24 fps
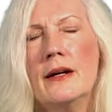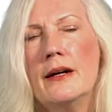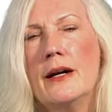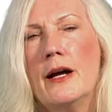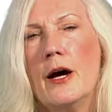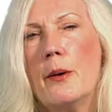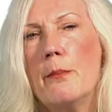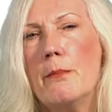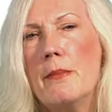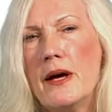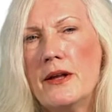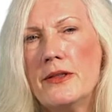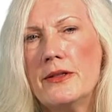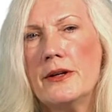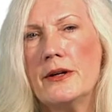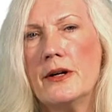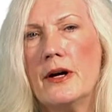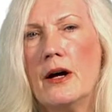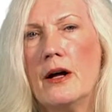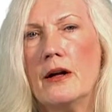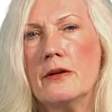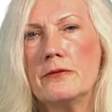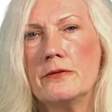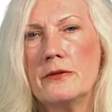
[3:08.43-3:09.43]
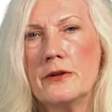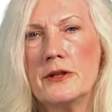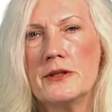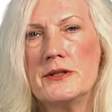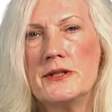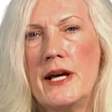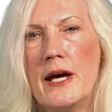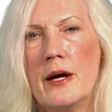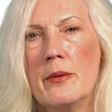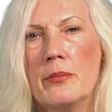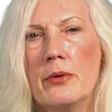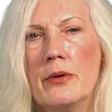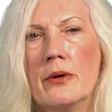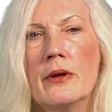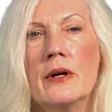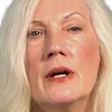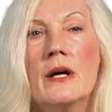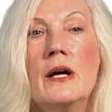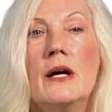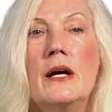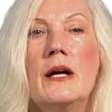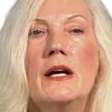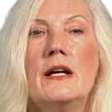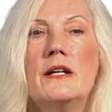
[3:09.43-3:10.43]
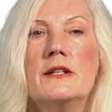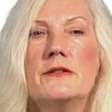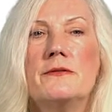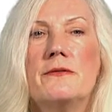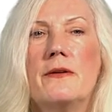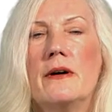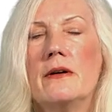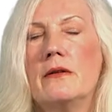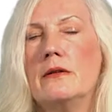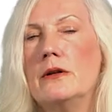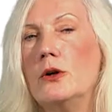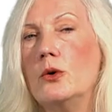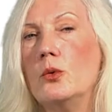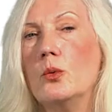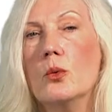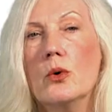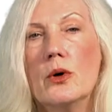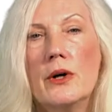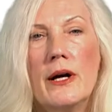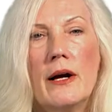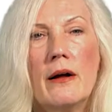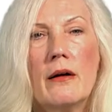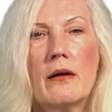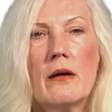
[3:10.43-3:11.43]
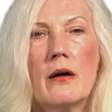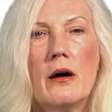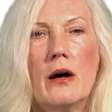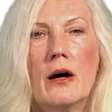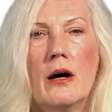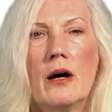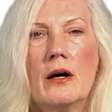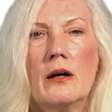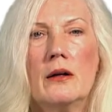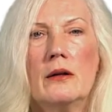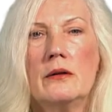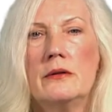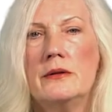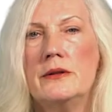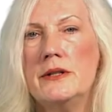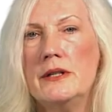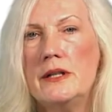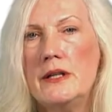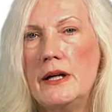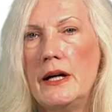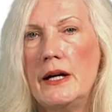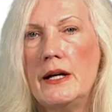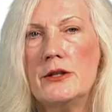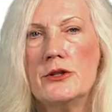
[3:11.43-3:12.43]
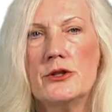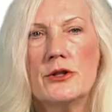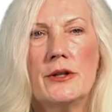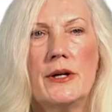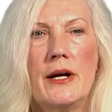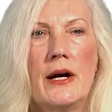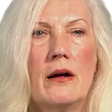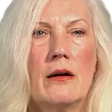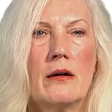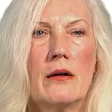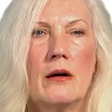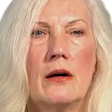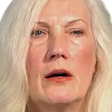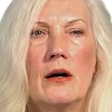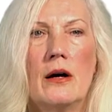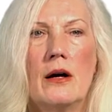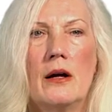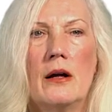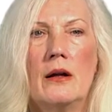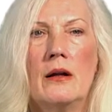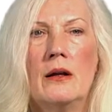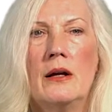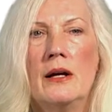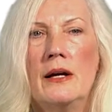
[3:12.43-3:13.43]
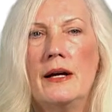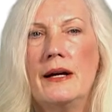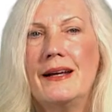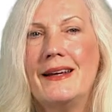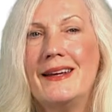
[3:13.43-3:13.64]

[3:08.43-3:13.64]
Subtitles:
Now, methanol, for example, is found in wood alcohol, denatured alcohol,